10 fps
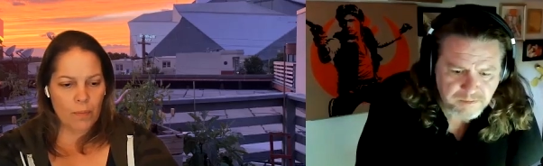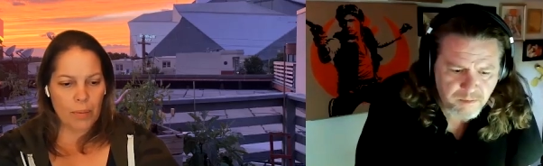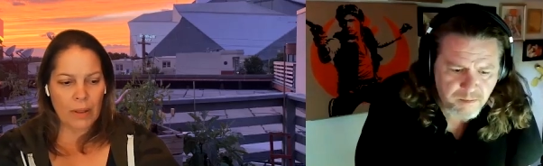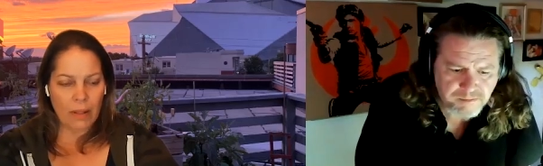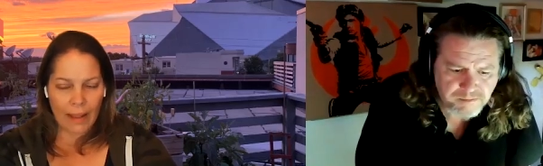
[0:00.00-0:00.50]

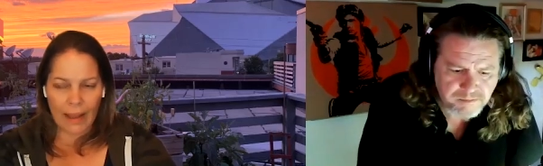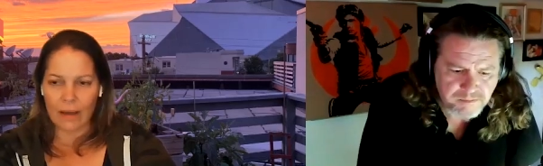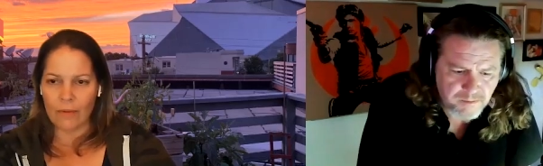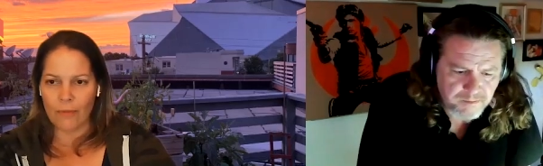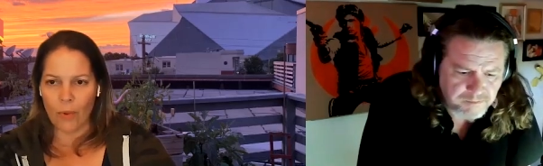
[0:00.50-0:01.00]
Speaker 1: plan
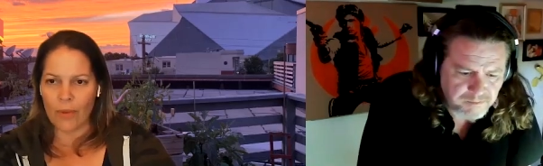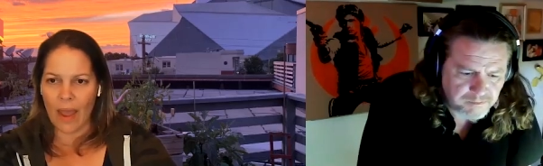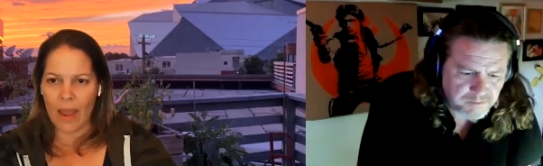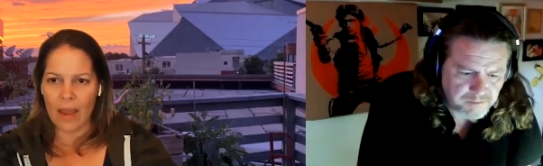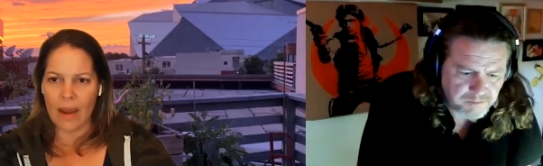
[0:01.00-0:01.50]
for
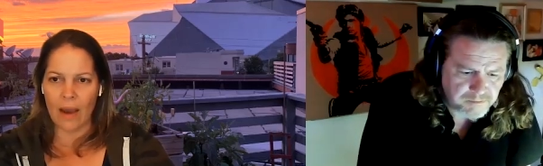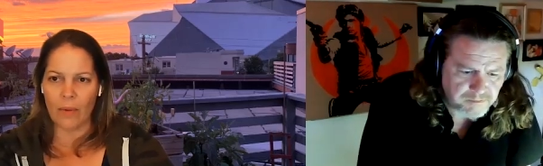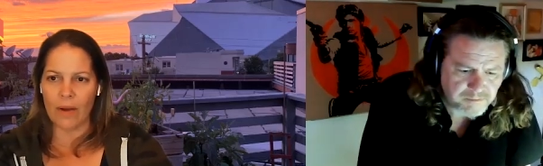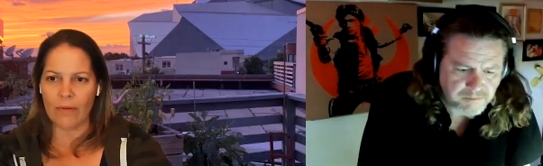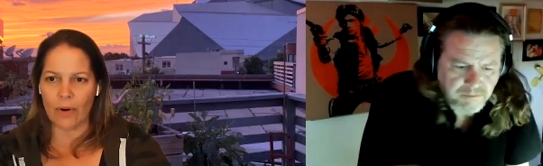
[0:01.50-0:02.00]
that.
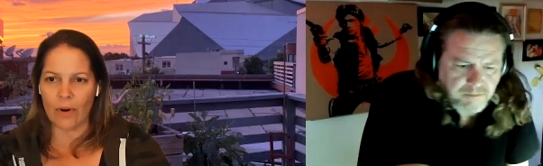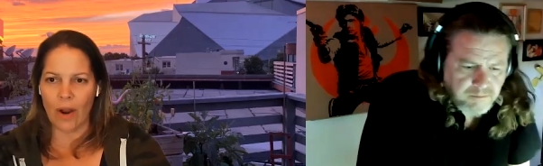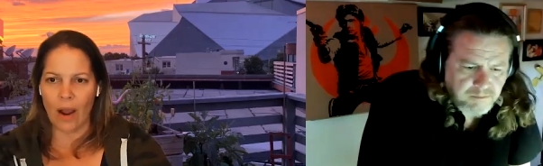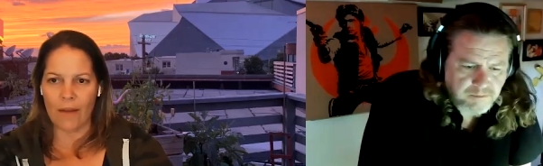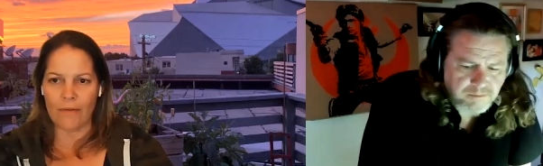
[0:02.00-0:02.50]
However,
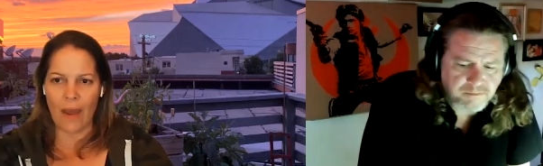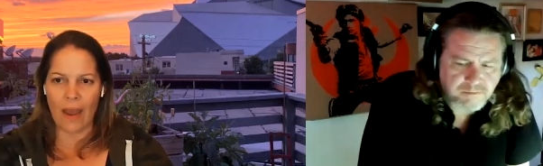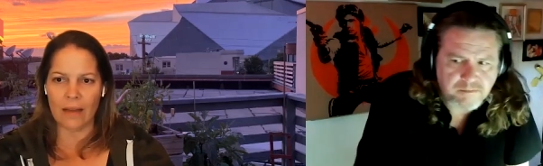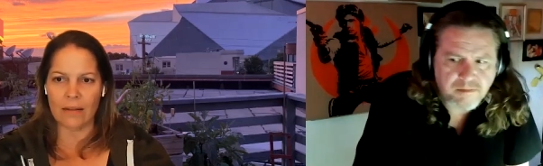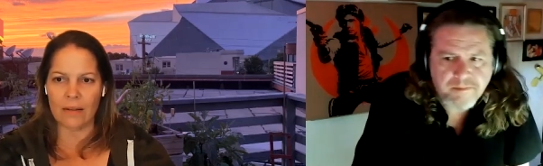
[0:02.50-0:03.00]
I've
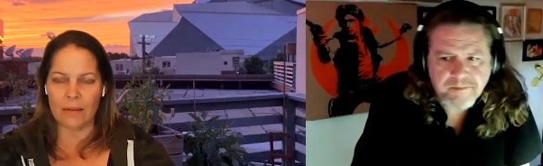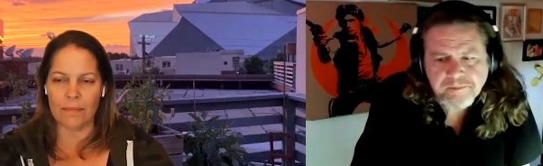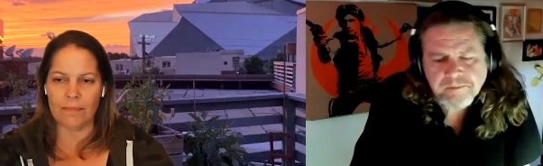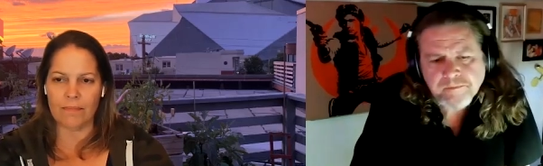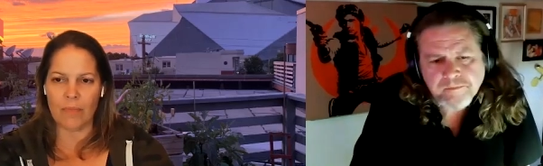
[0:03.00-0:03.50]
had
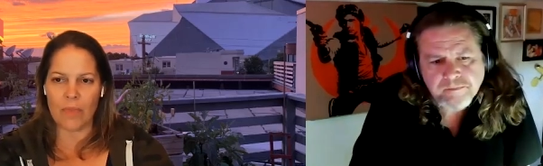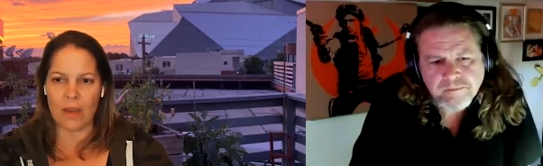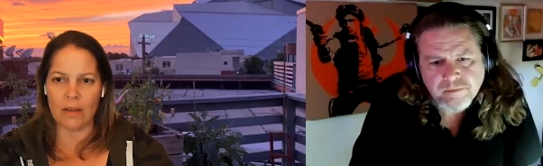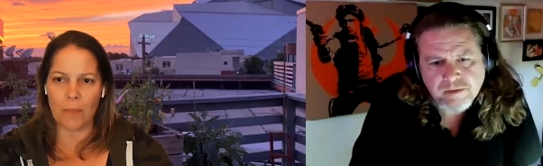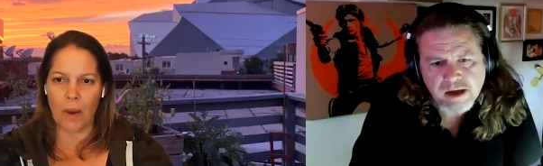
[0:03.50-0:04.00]
some
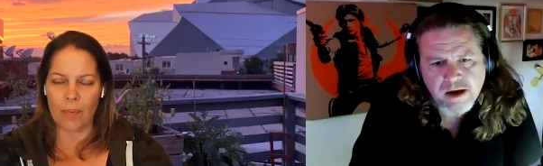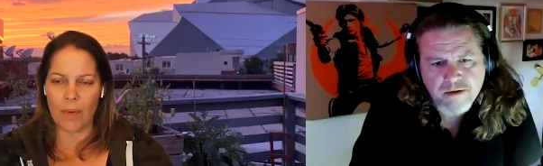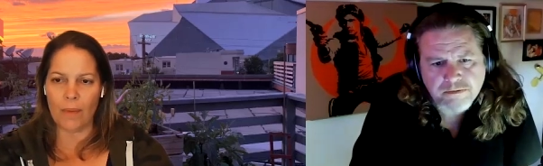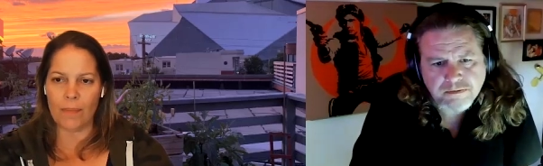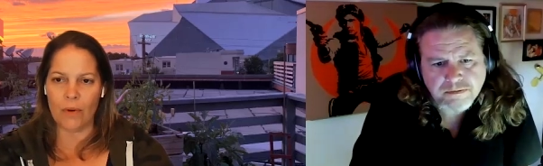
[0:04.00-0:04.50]
things pop
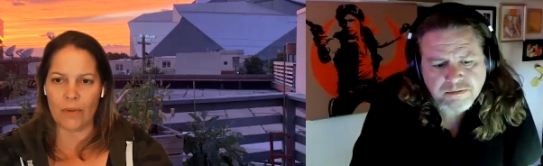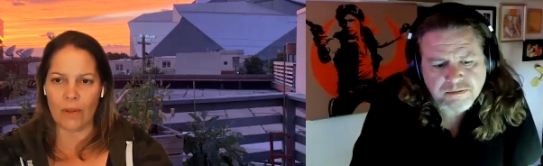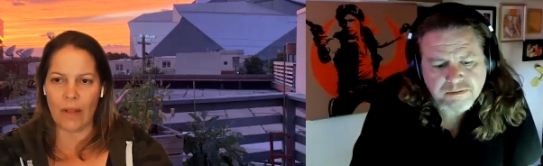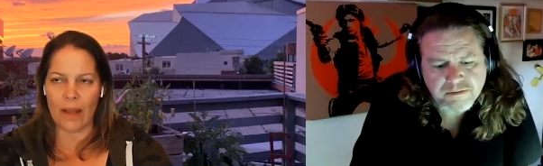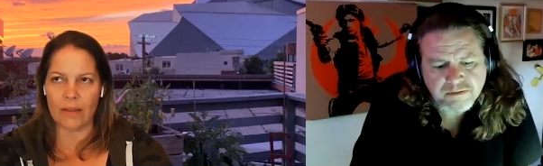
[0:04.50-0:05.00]
up over the
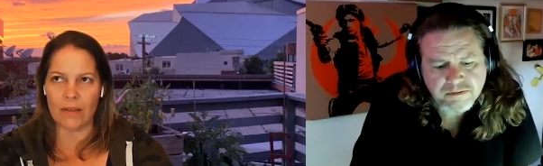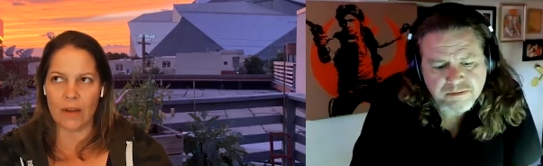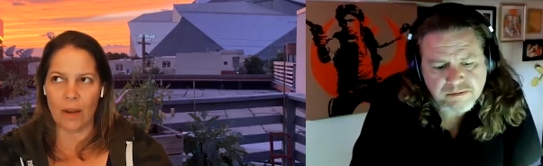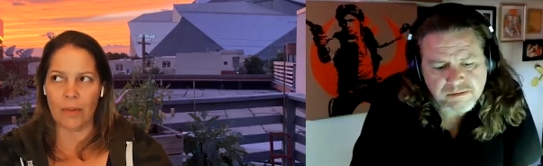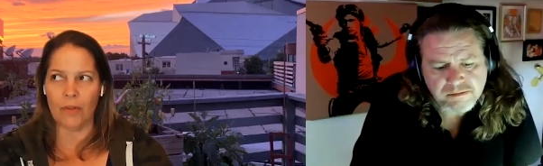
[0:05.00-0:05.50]
last
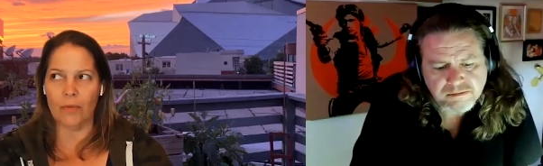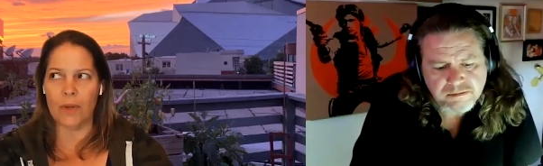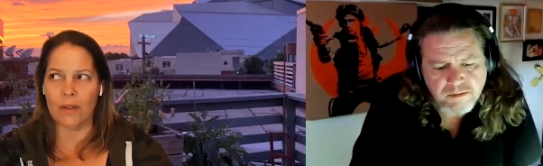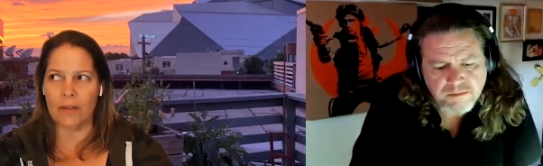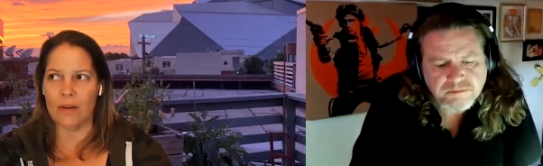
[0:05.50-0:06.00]
couple of
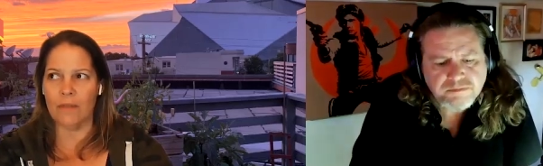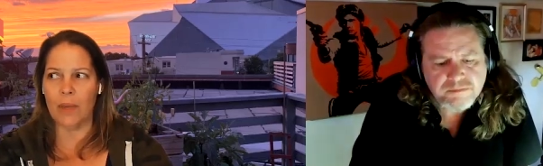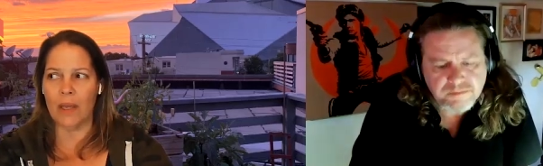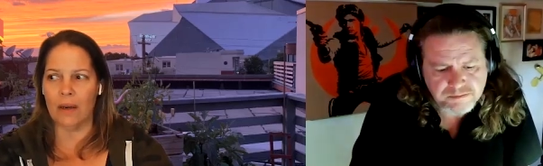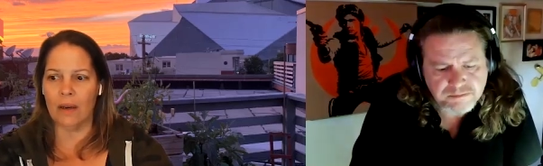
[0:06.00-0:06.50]
weeks that have
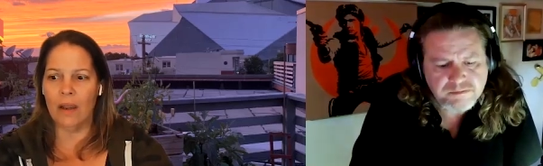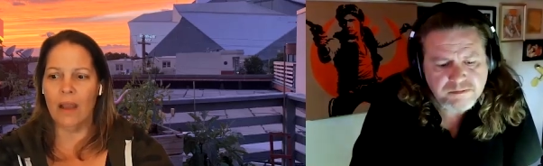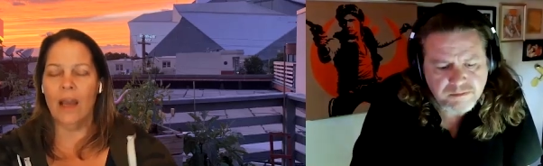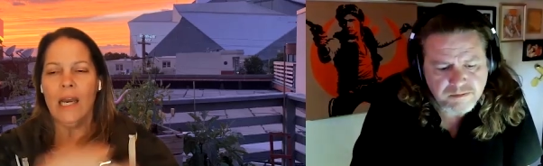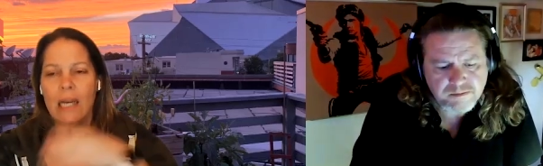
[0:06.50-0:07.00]
been
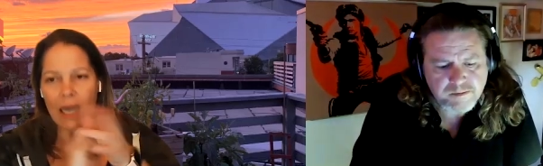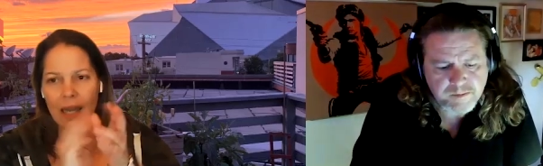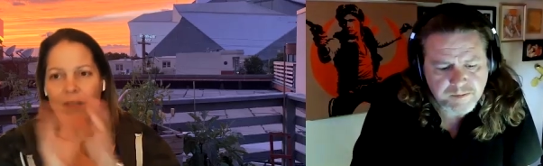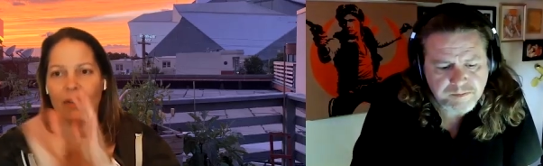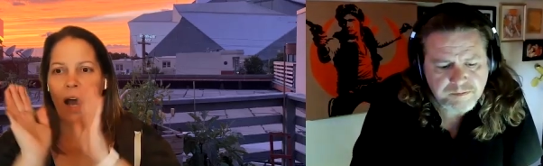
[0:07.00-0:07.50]
kind
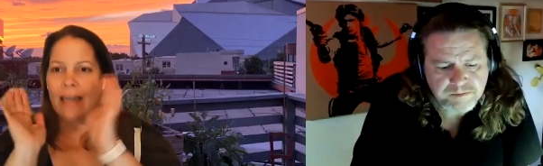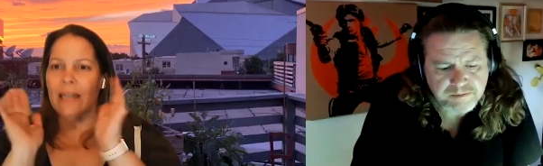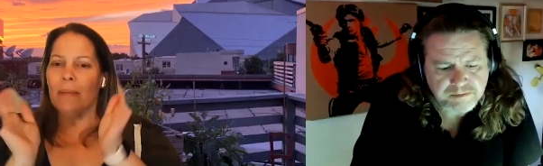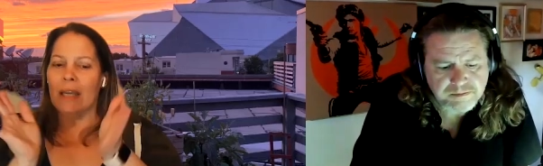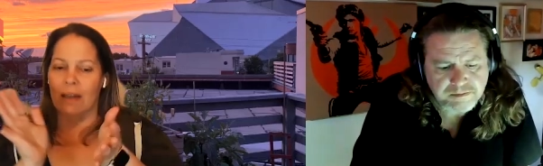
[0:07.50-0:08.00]
of guiding
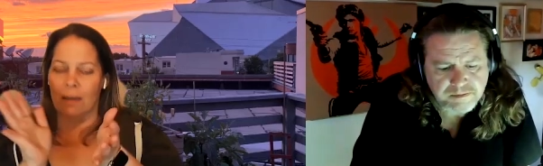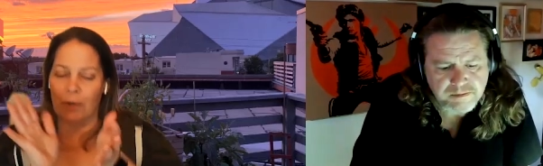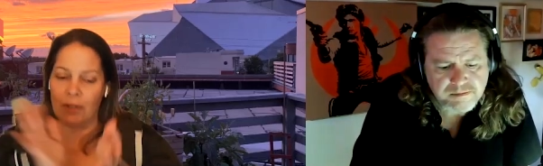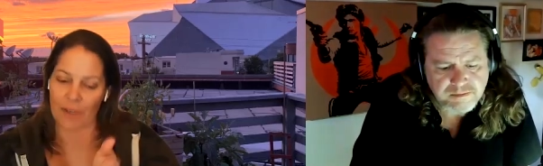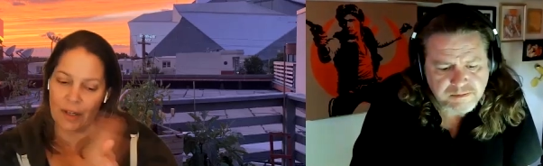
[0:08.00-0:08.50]
me in a
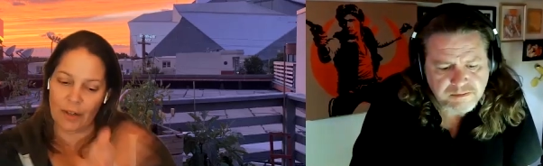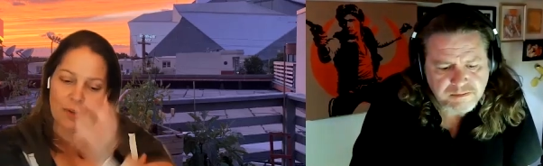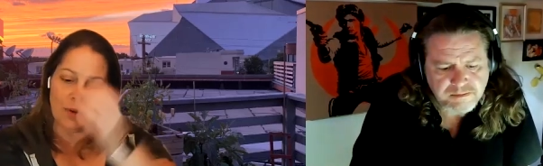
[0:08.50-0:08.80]
particular